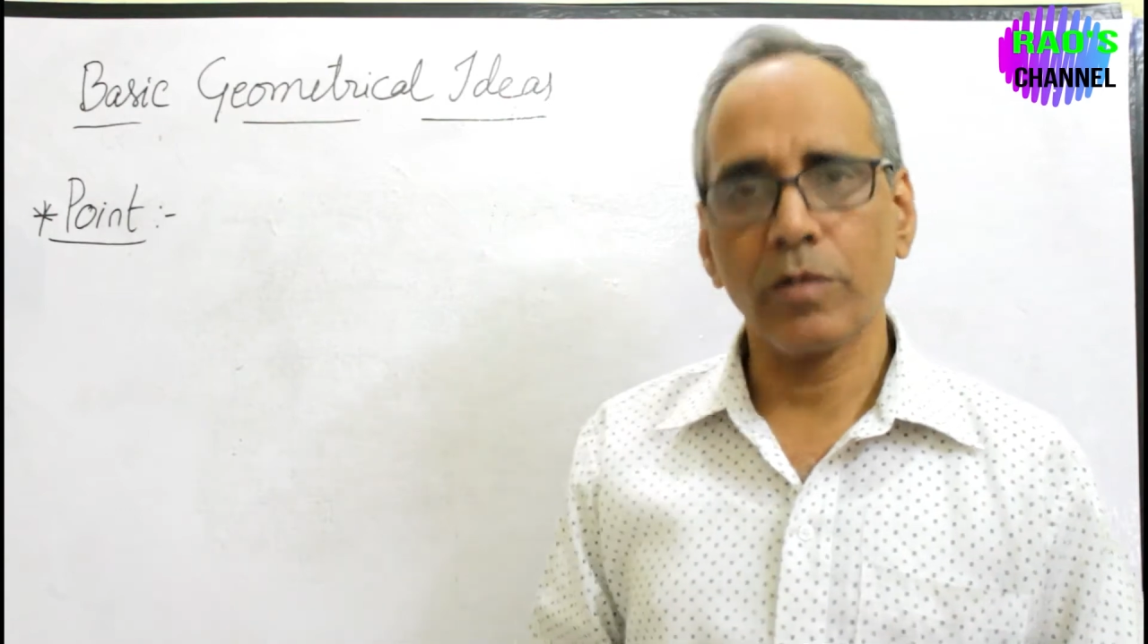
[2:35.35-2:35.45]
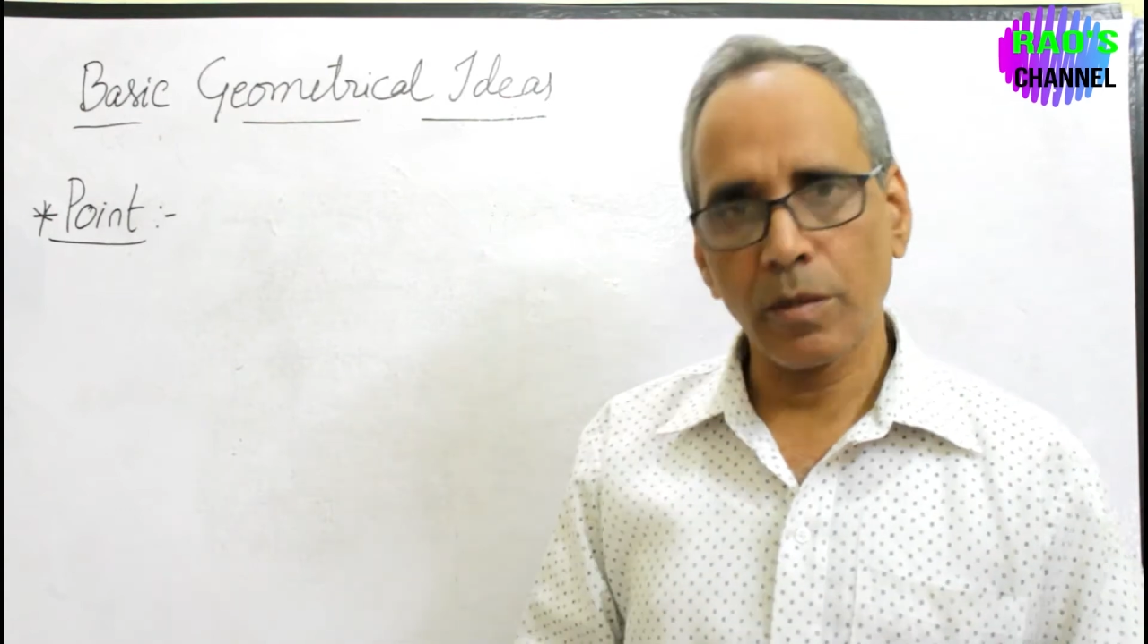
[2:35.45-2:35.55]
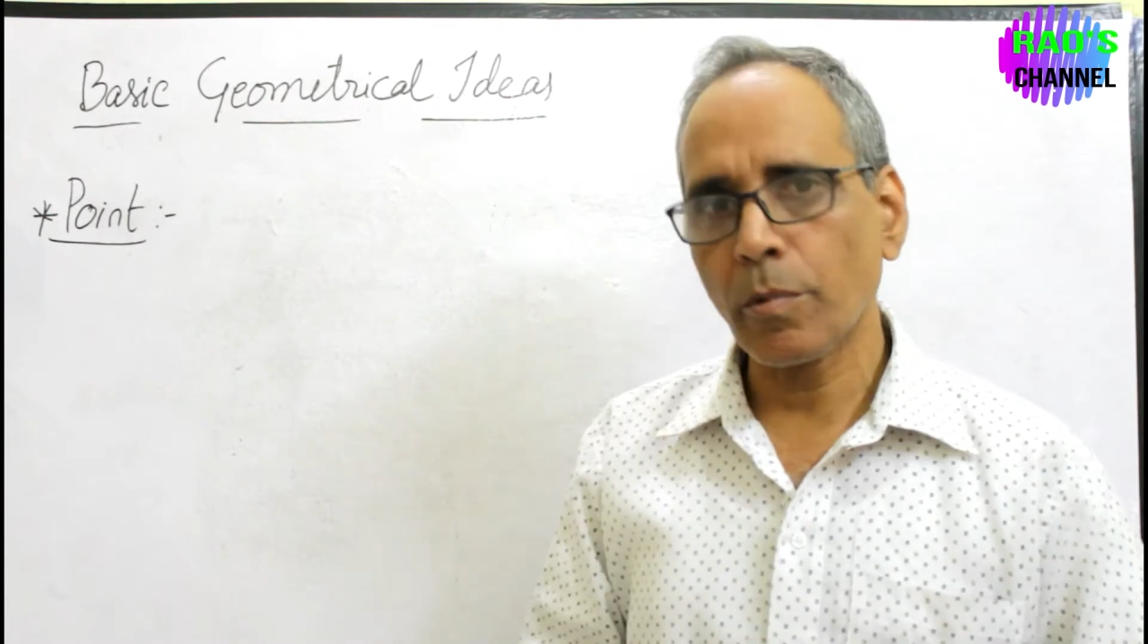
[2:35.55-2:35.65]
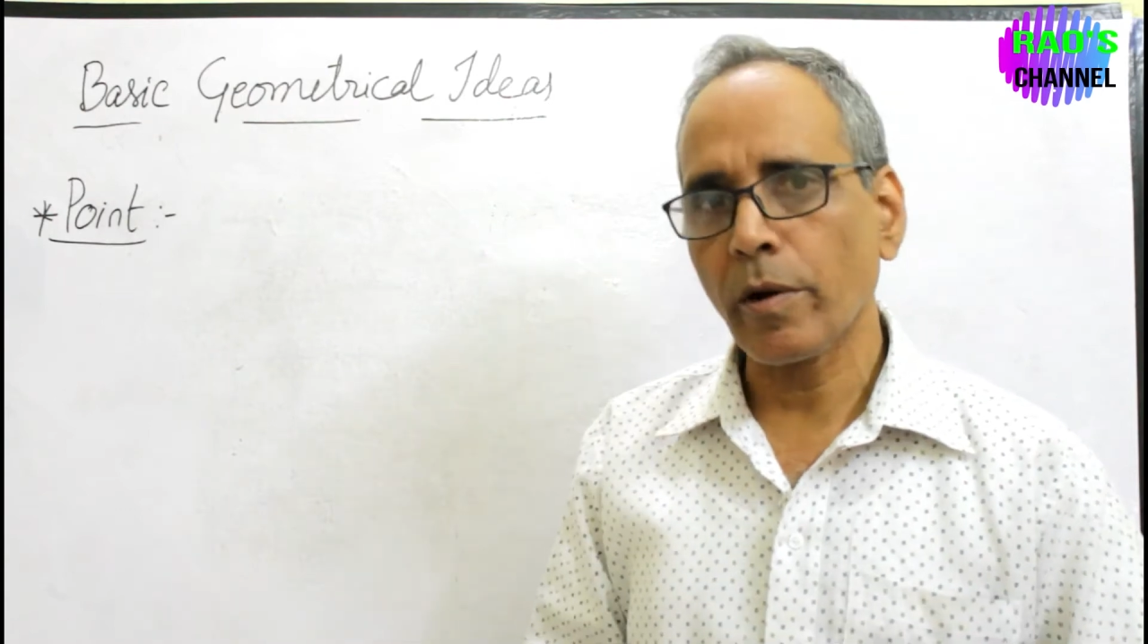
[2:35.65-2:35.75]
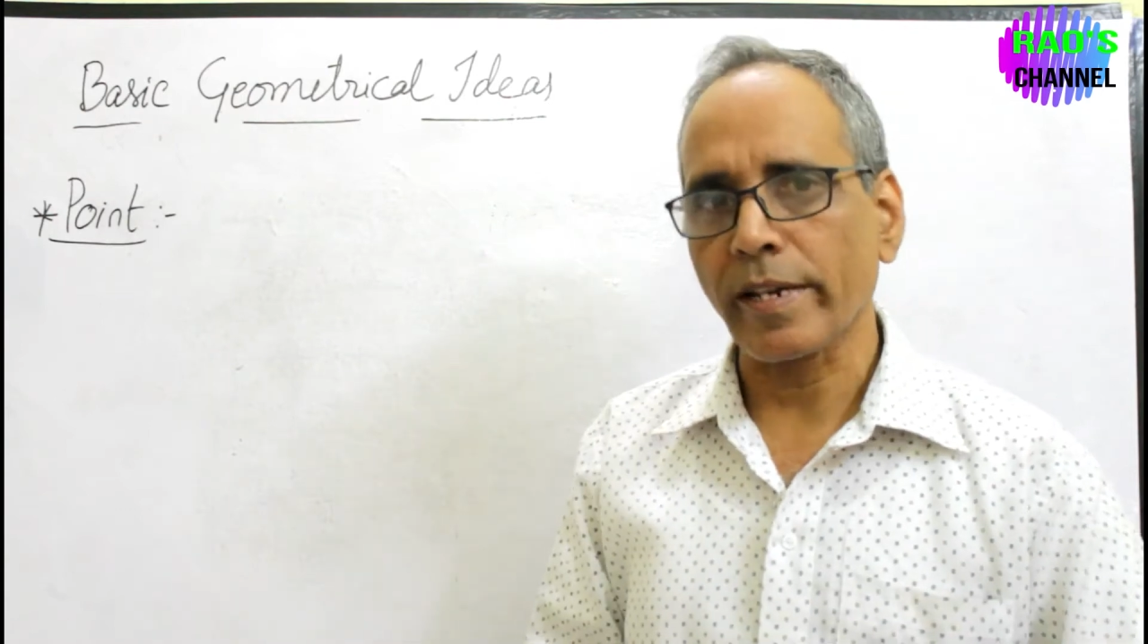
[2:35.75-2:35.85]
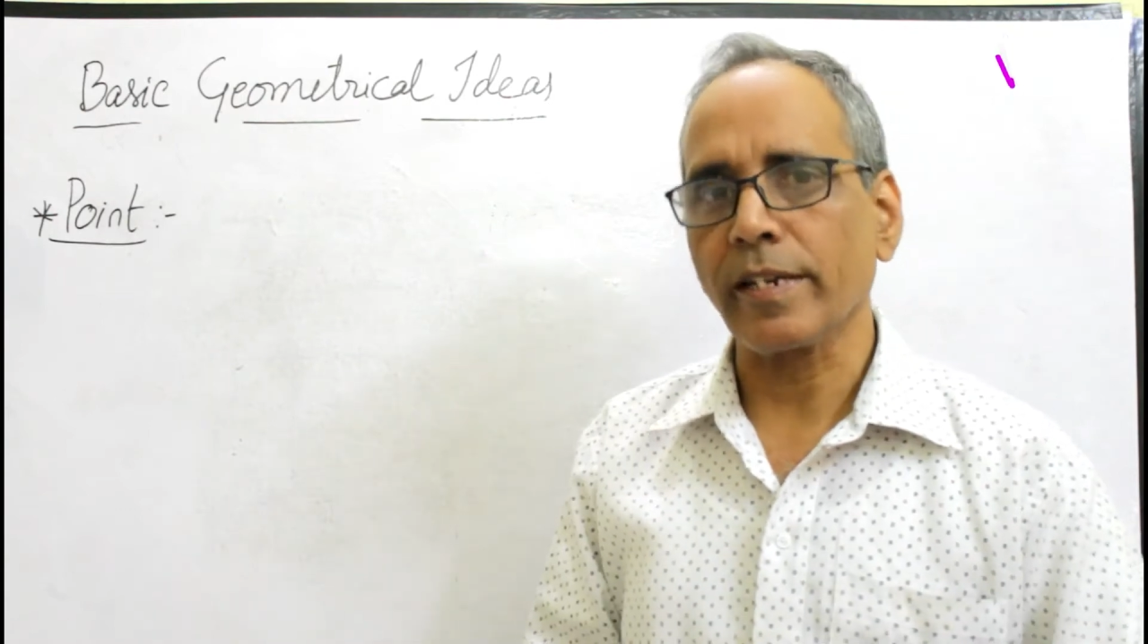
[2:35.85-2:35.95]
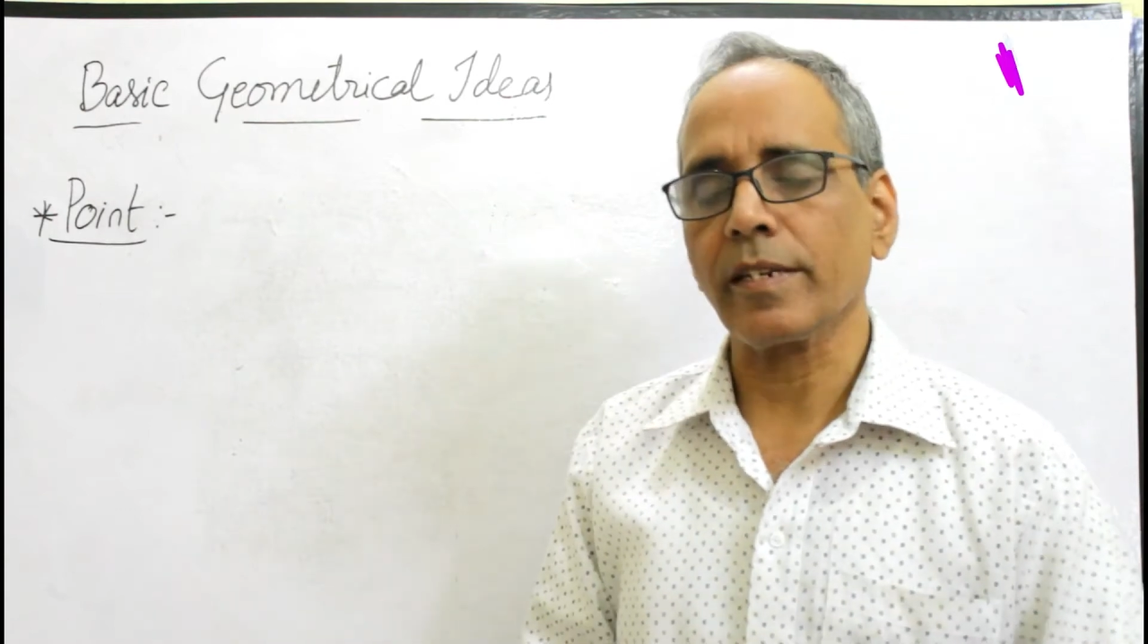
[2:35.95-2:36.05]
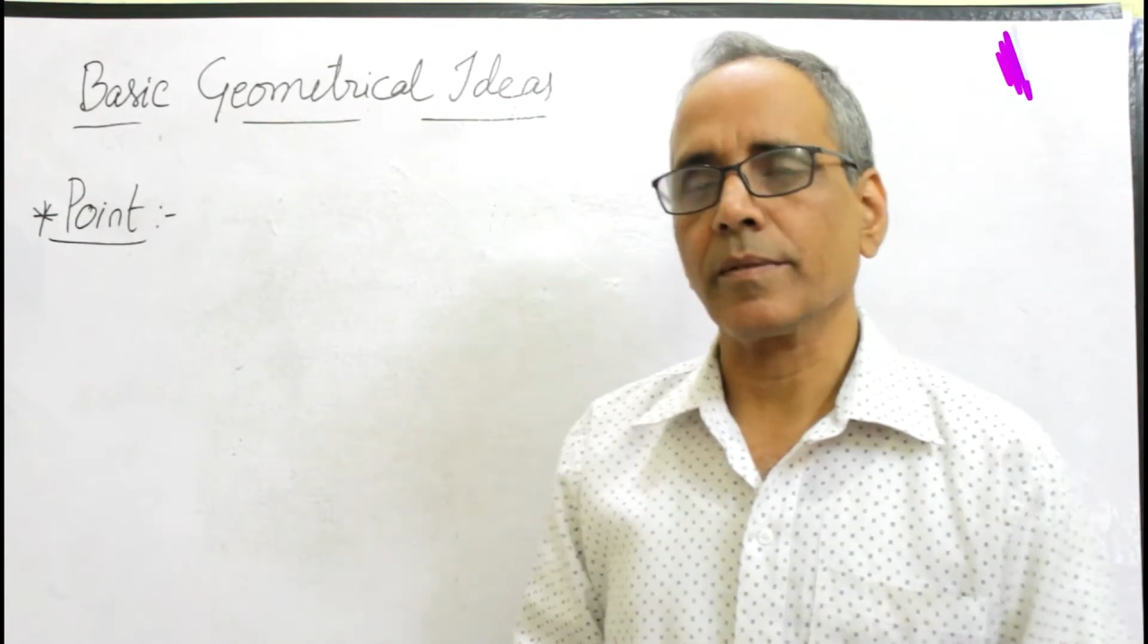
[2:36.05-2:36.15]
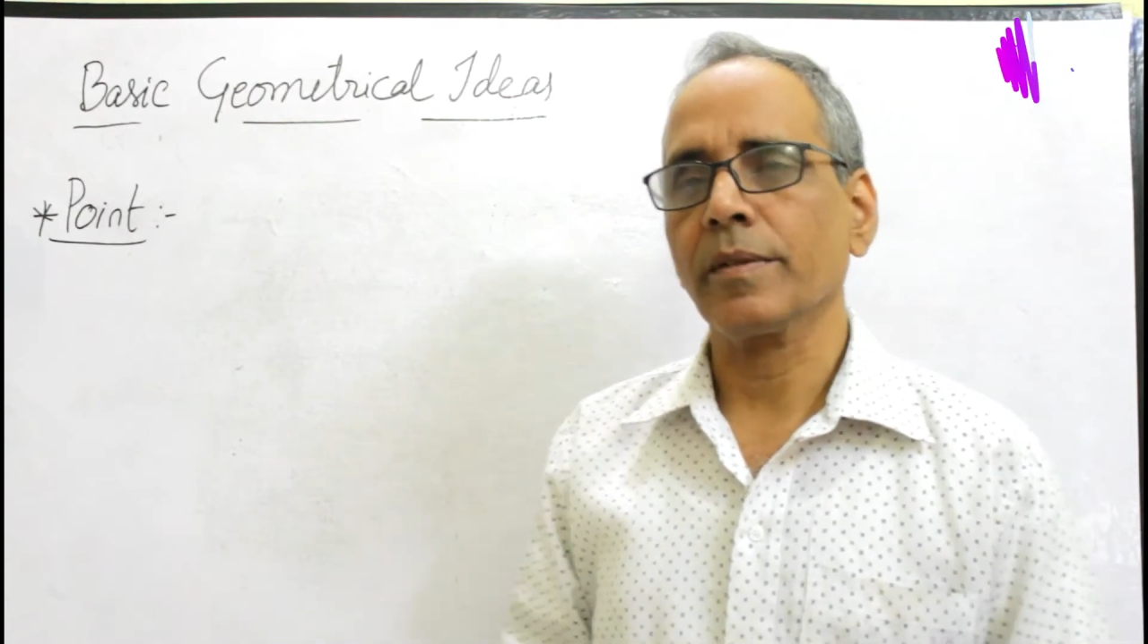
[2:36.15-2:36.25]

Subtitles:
the point.